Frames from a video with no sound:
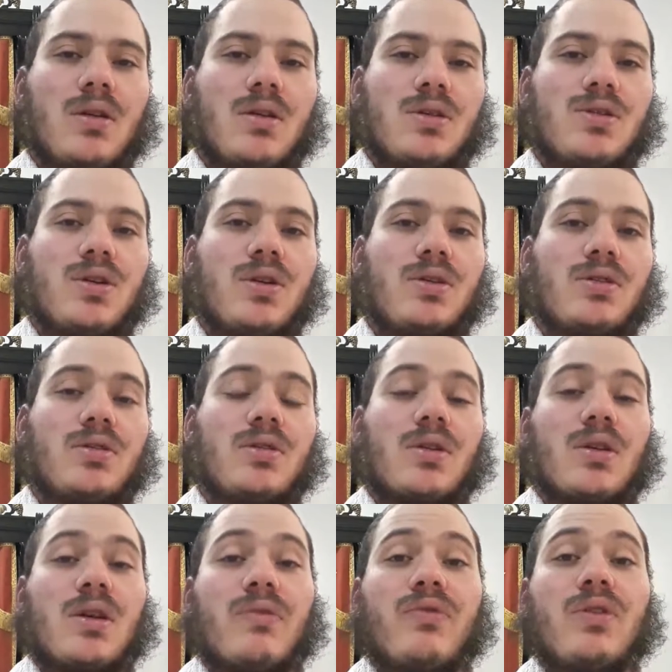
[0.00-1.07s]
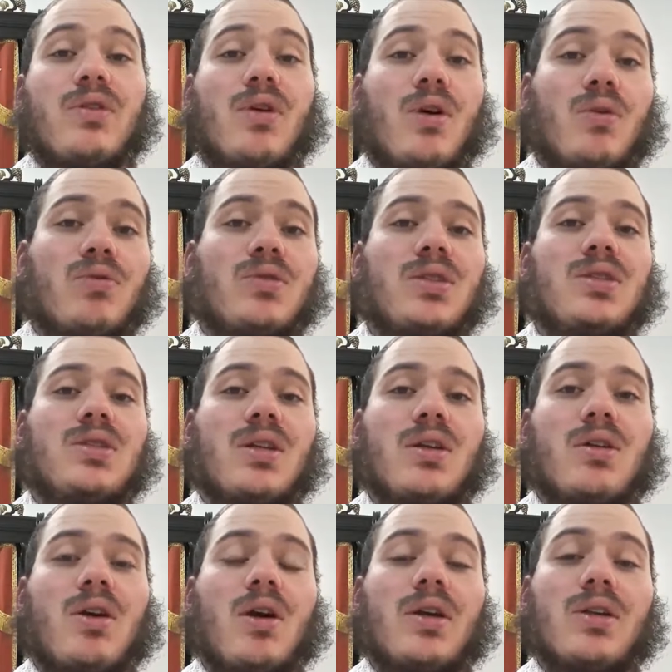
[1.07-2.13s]
He shouldn't, if he knows he's going
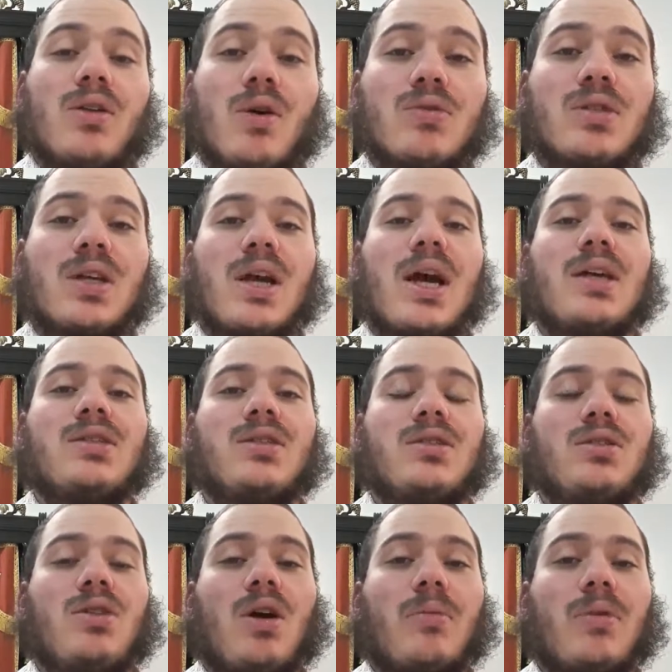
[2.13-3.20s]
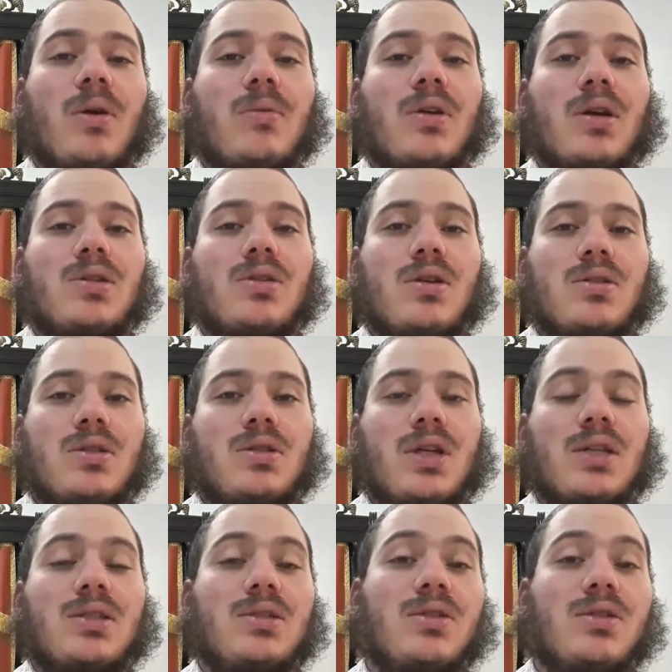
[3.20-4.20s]
to call, he knows the chazan is coming up to Chazaras Hashatz,